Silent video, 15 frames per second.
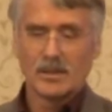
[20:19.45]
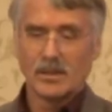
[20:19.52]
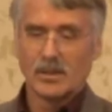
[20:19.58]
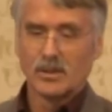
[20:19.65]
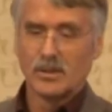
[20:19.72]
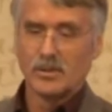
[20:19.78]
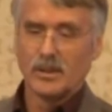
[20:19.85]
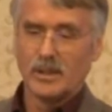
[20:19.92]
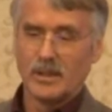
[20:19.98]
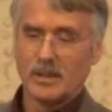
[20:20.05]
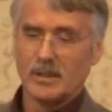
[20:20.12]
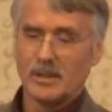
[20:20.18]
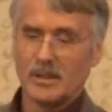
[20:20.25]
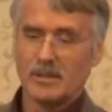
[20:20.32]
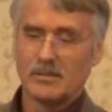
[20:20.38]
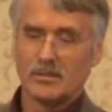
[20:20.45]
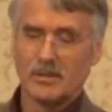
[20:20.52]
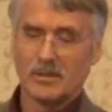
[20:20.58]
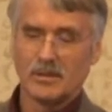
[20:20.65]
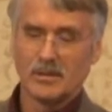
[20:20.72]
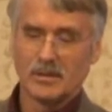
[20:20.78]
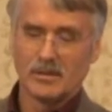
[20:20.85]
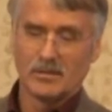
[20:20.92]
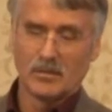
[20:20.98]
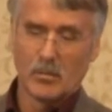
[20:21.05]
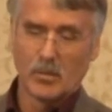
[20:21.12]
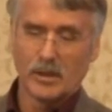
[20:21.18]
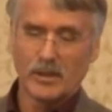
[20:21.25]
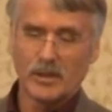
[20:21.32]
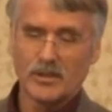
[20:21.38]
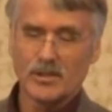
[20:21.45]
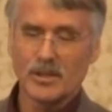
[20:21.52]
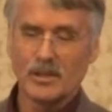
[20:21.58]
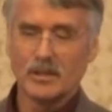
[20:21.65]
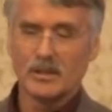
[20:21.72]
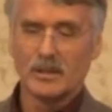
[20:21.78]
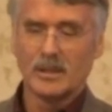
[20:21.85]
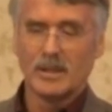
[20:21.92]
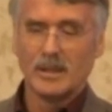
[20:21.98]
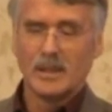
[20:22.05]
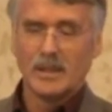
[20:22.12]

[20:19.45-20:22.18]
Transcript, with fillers: concluding re remarks here.